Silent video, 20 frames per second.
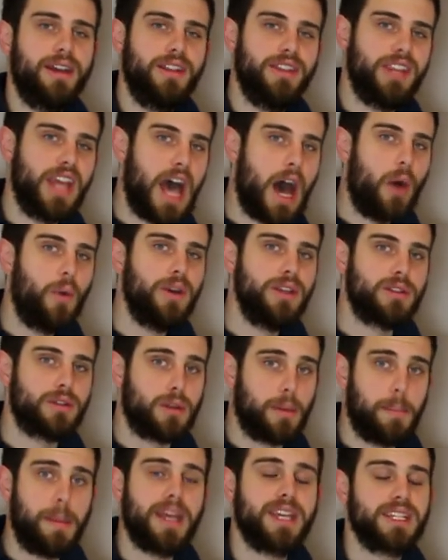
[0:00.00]
Now is
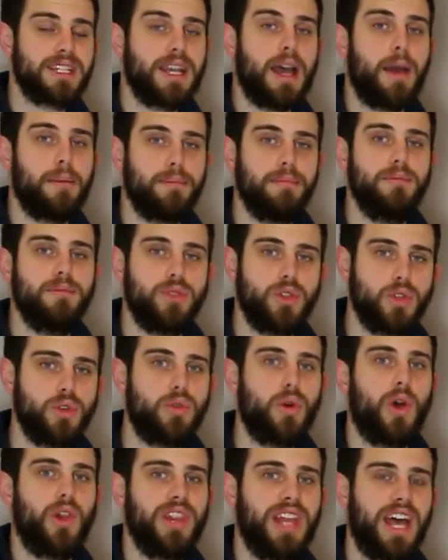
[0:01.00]
the best time to
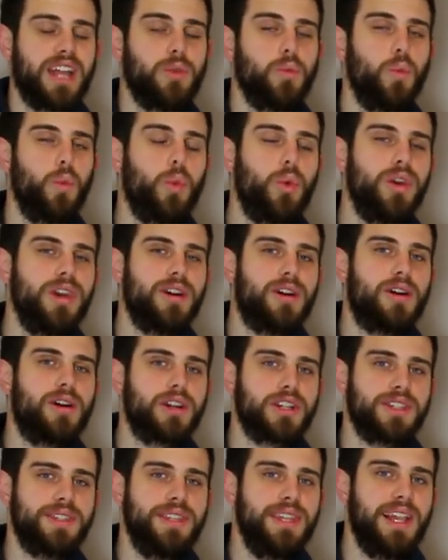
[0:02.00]
go online. We
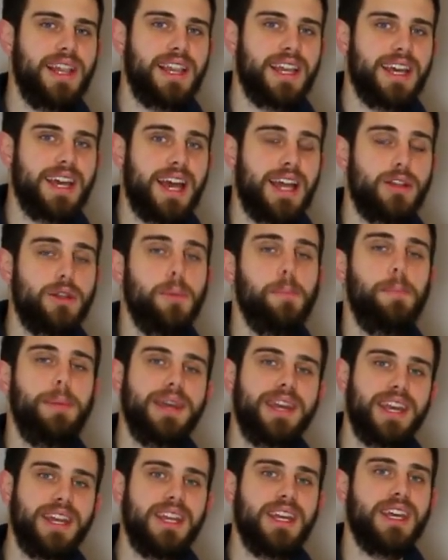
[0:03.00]
are still at the
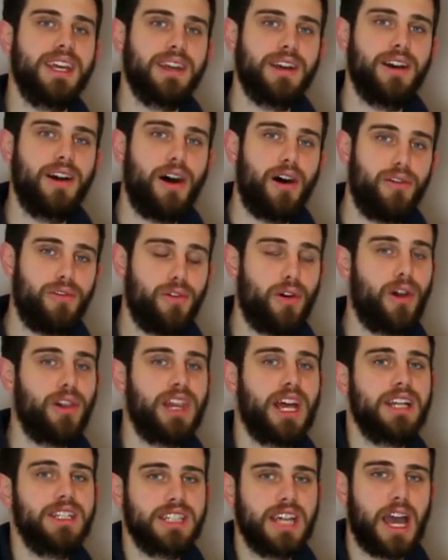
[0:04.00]
beginning of
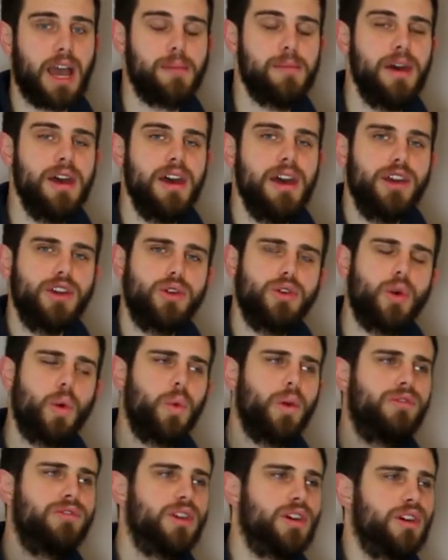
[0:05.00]
online time. You know,
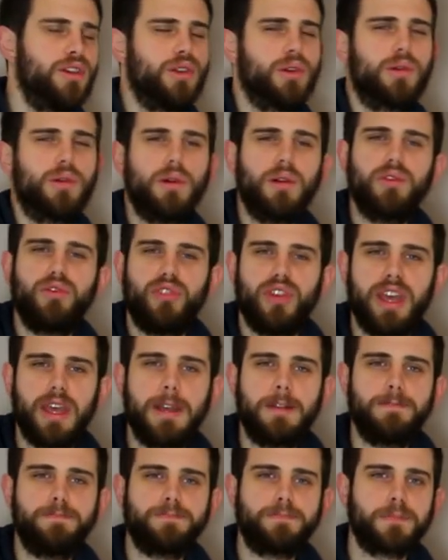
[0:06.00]
with the gold
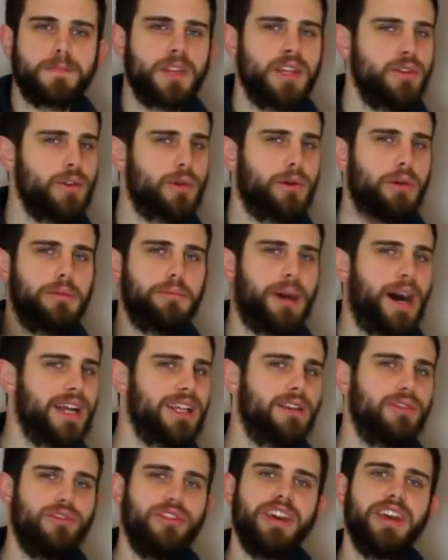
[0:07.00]
thing, the gold
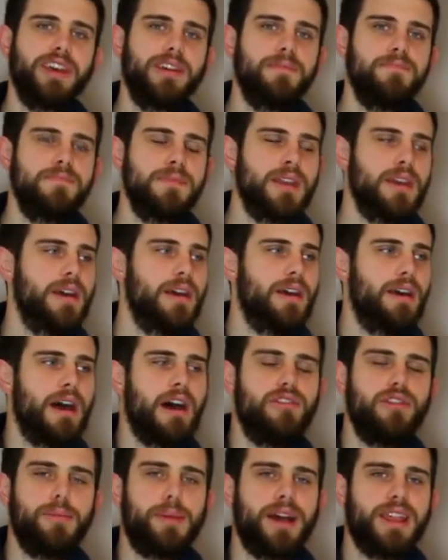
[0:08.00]
mining thing,
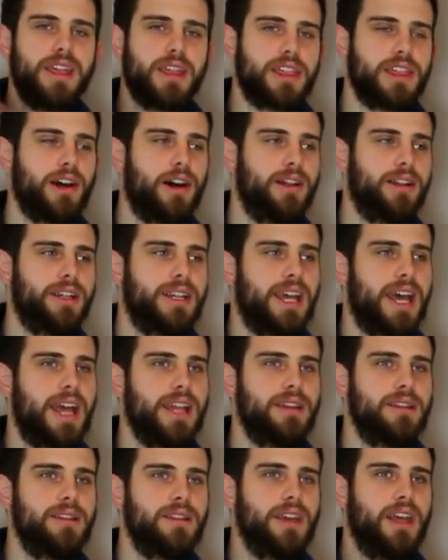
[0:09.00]
everybody thought
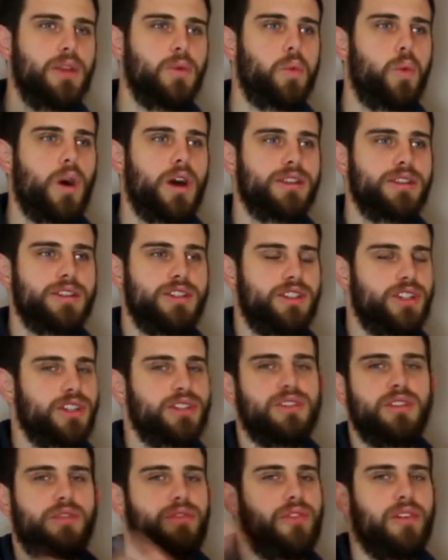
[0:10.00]
that it was
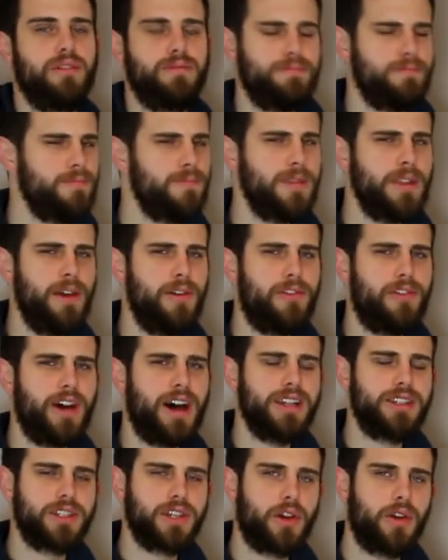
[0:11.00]
just a
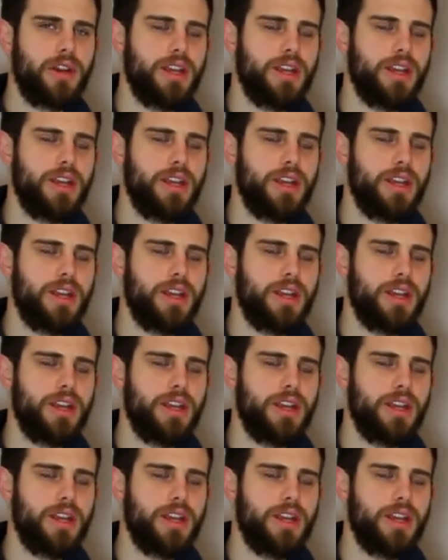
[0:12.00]
fad,